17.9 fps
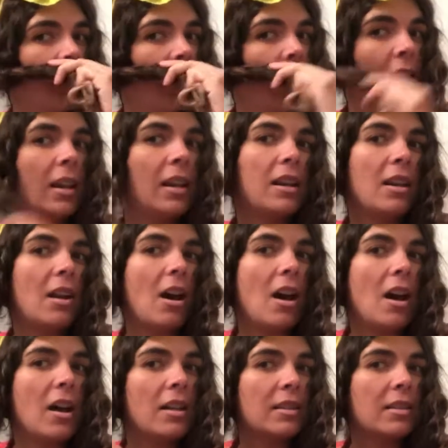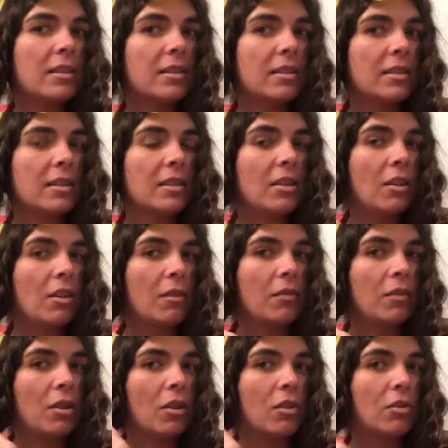in knots,
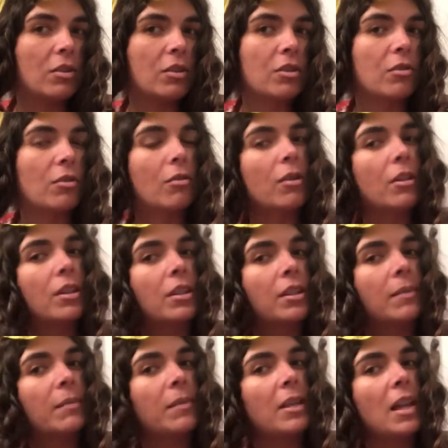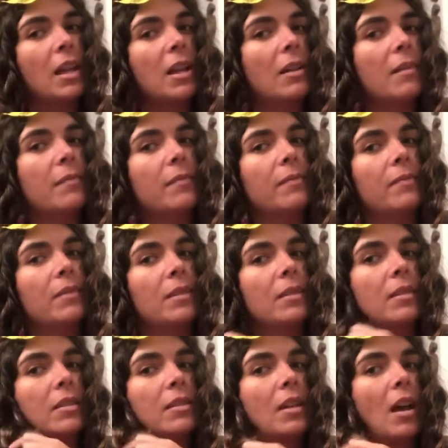if you go to the store or something,
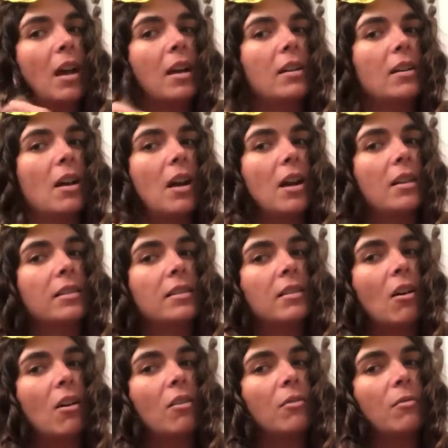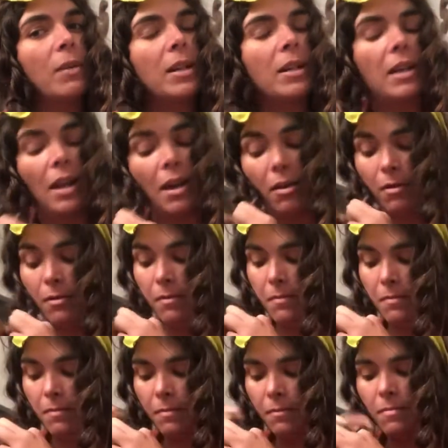tie knots all the way
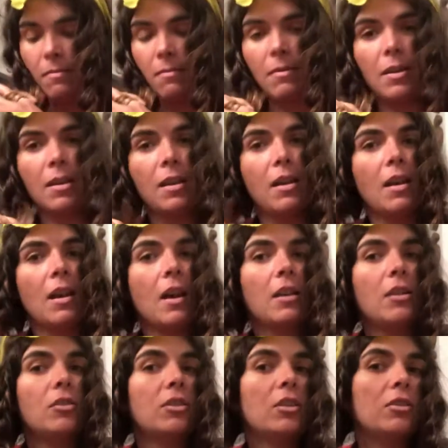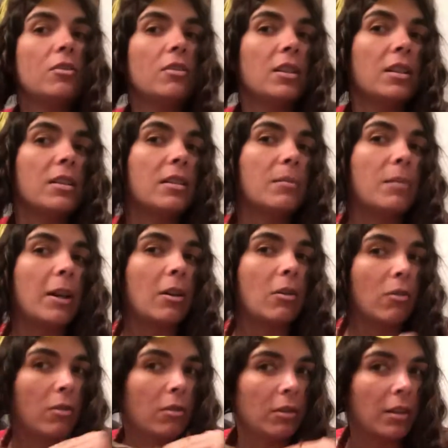down. I used to do this in my
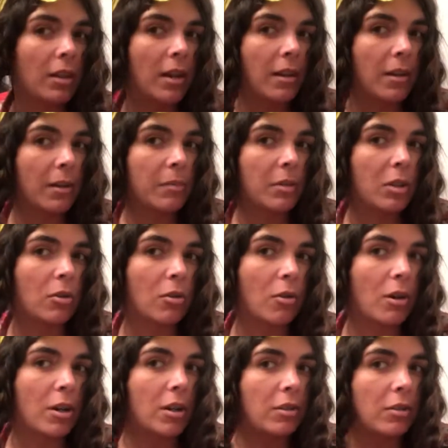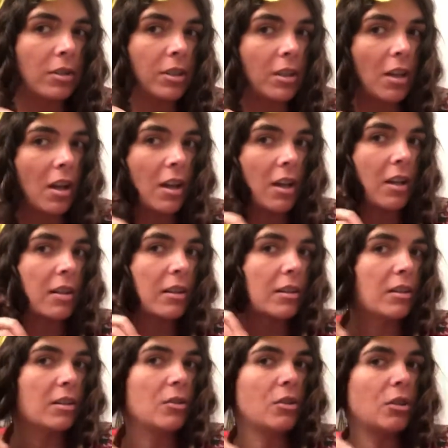old tutorials
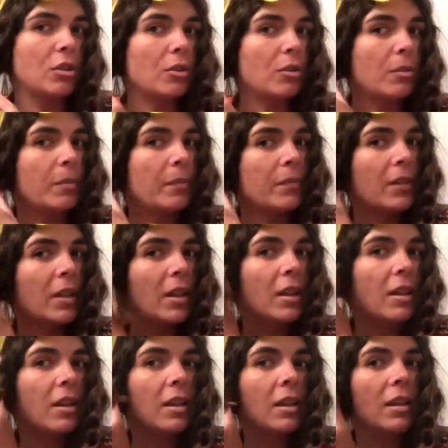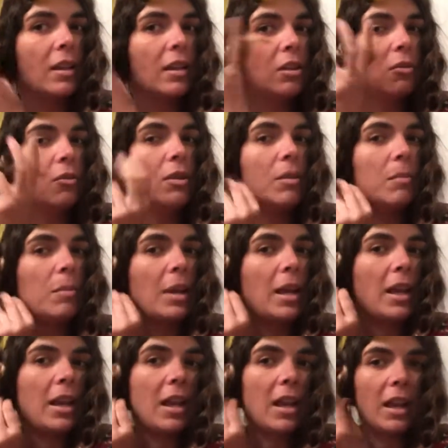on YouTube. You can
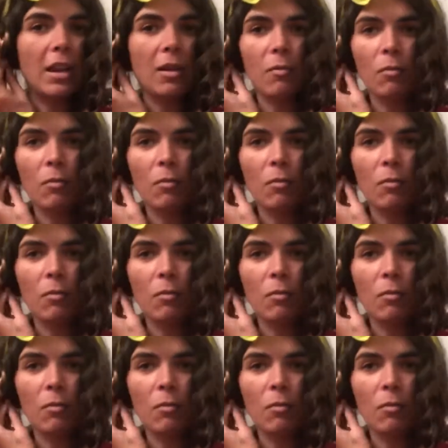pin it and